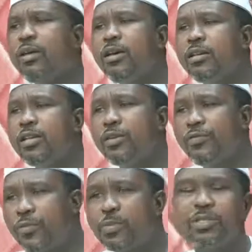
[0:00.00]
the first
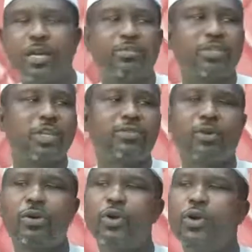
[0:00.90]
military administrator,
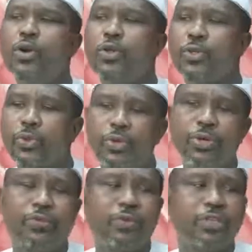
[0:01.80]
through the
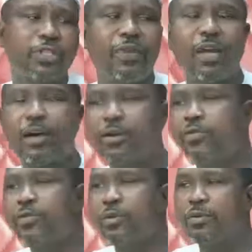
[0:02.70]
first civilian governor,